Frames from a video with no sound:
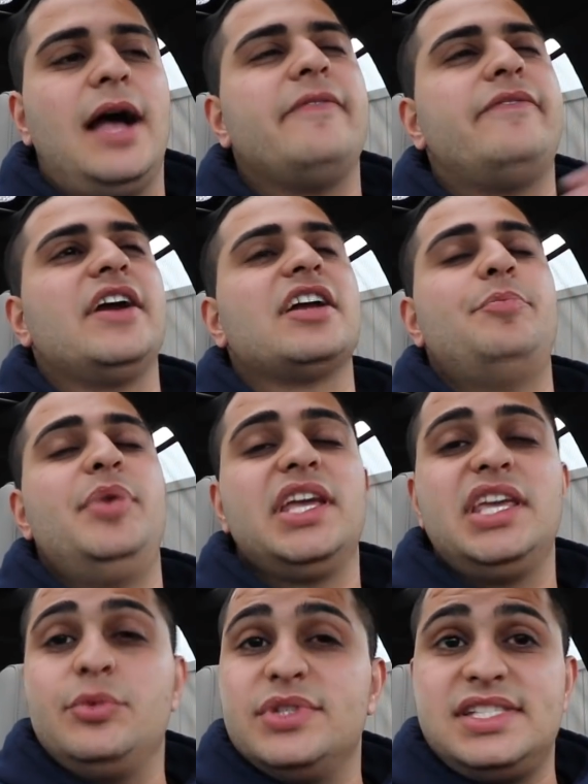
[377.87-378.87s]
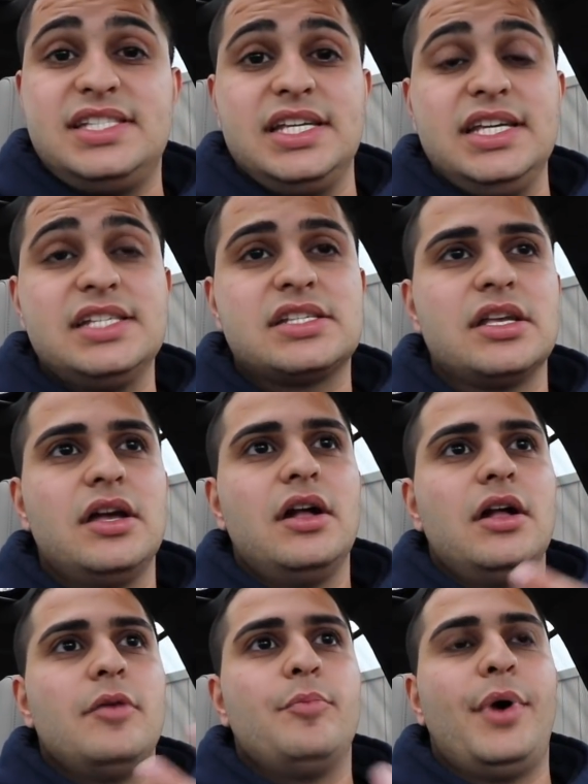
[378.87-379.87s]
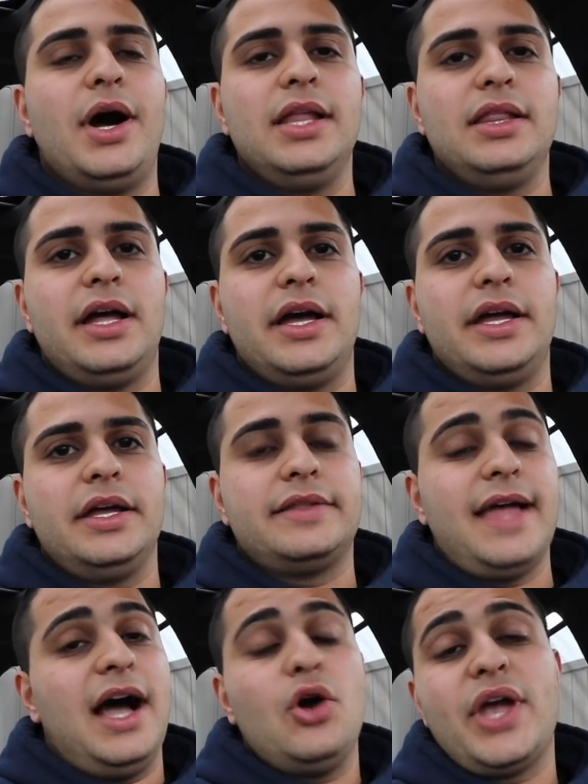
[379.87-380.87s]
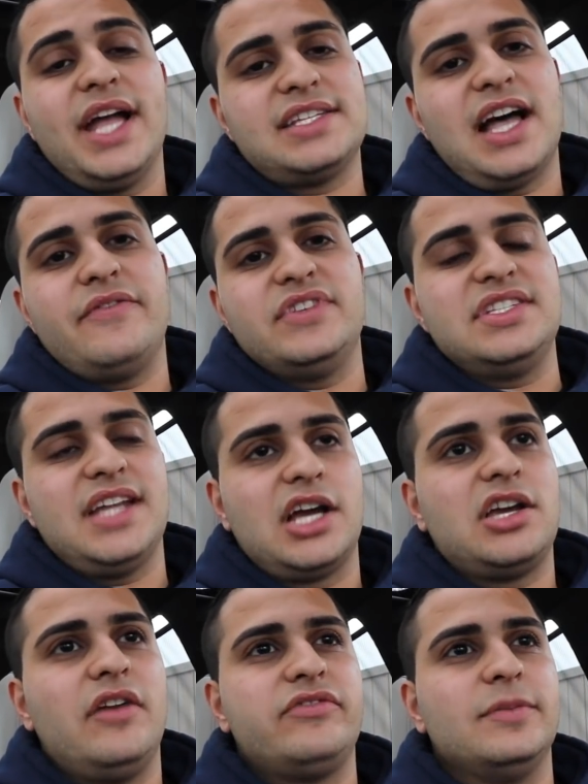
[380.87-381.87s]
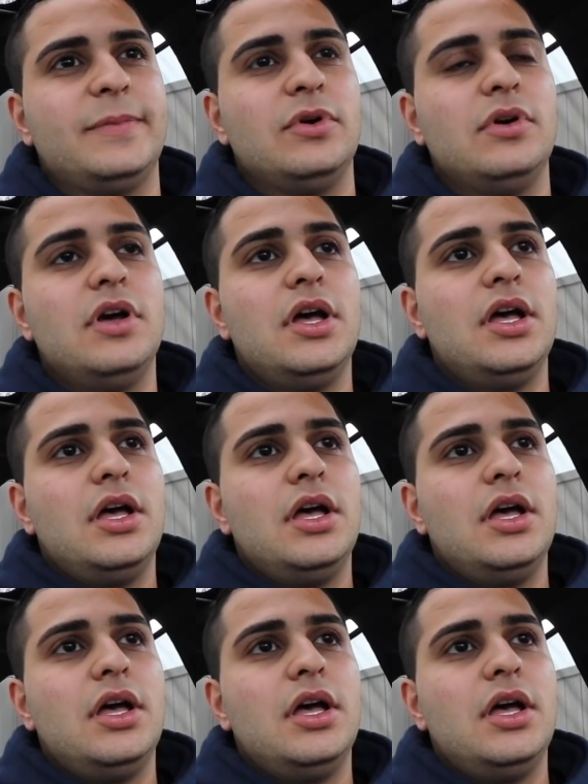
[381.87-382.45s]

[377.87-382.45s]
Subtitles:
I'm very picky with seats, but like the Hellcat's obviously not comfortable.